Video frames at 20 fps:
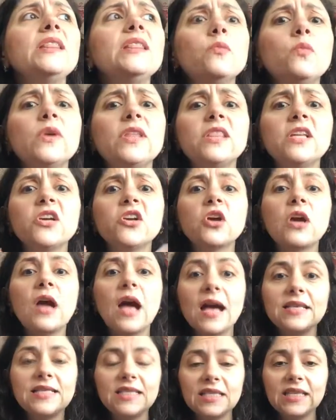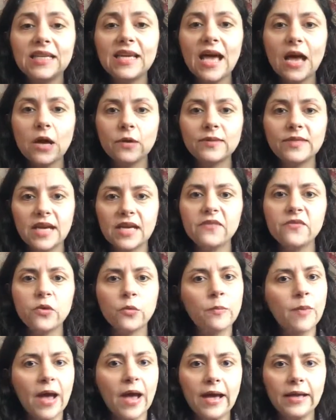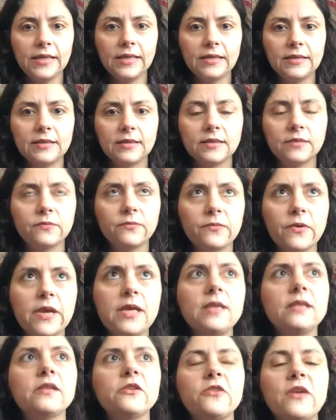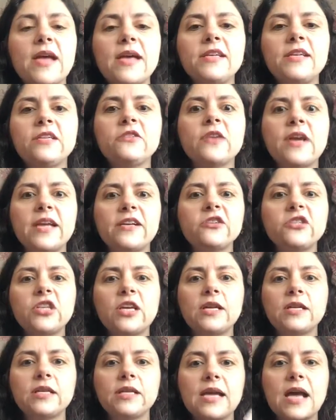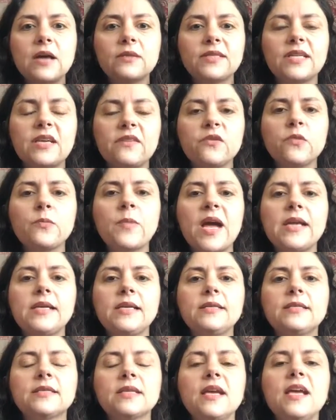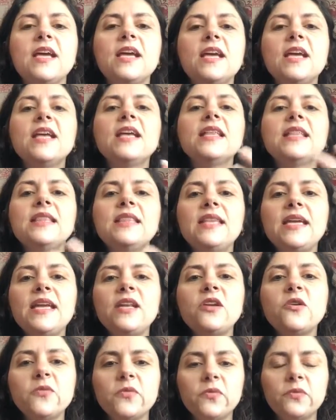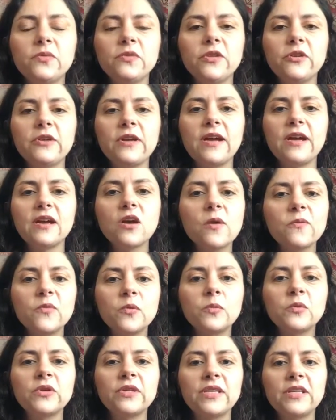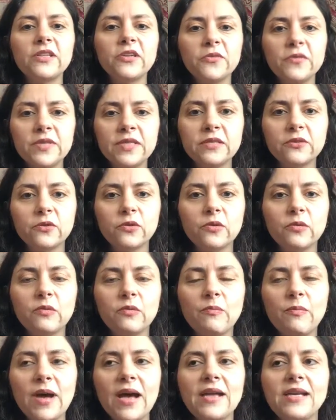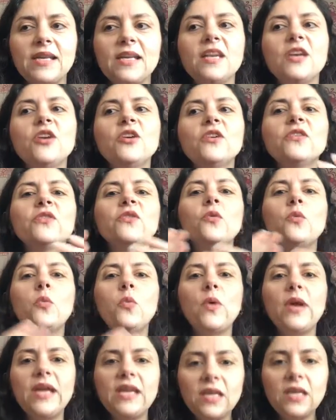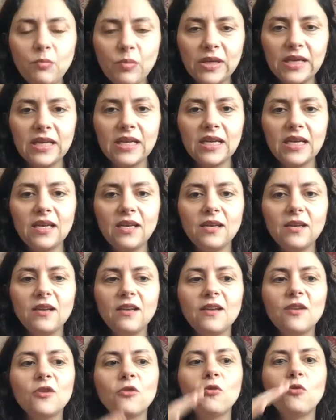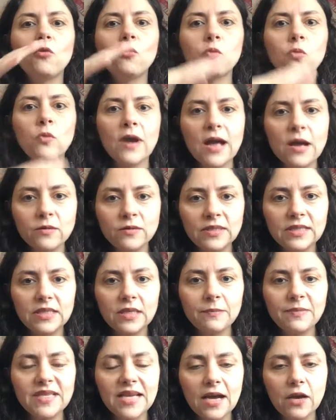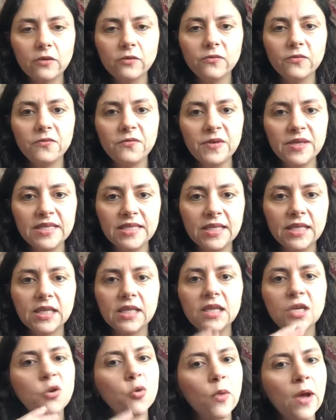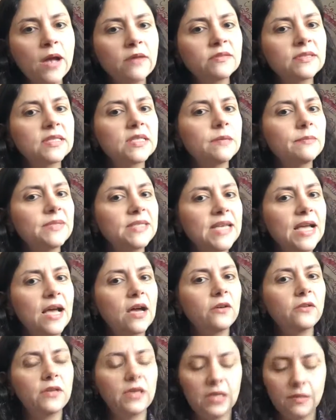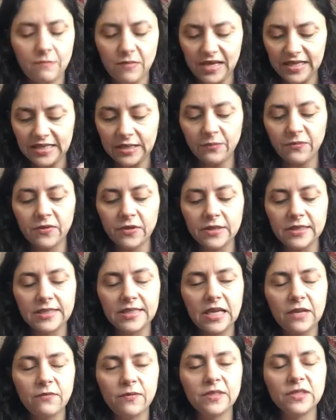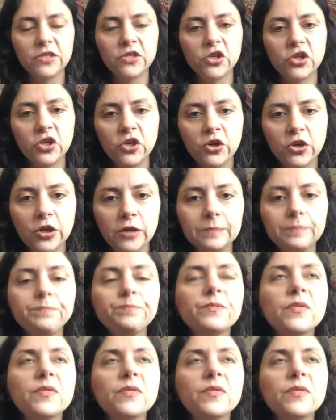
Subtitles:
when they're constantly outside of their bodies, right? They're energetically outside of their bodies. They're not comfortable in their physical body. The weighted blanket grounds them down, physically grounds them down, and it makes them feel safe and secure.